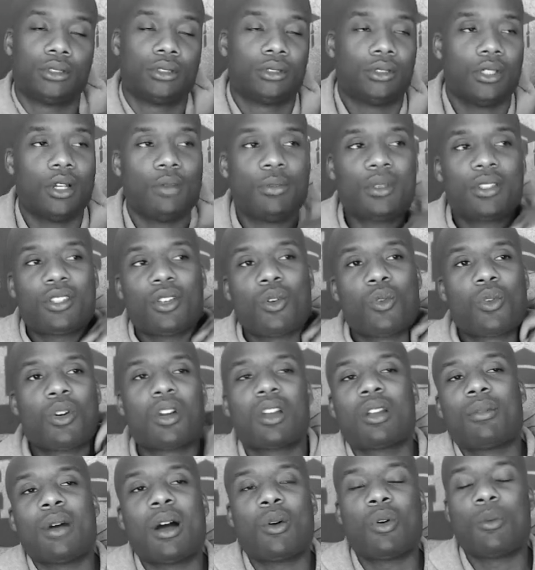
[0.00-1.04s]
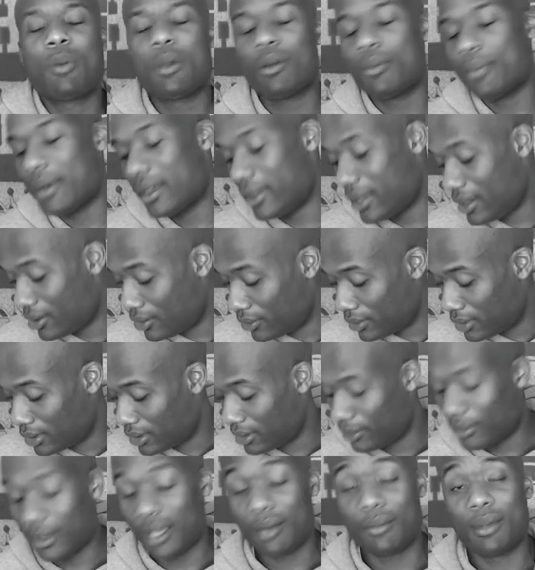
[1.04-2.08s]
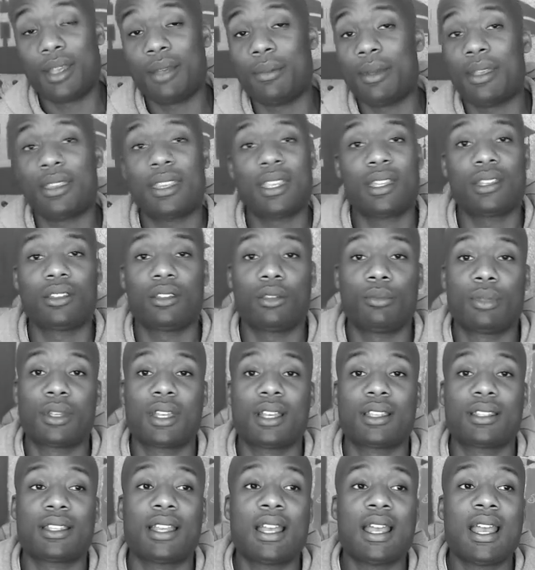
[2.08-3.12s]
Don't be so worried about what people may think of you, because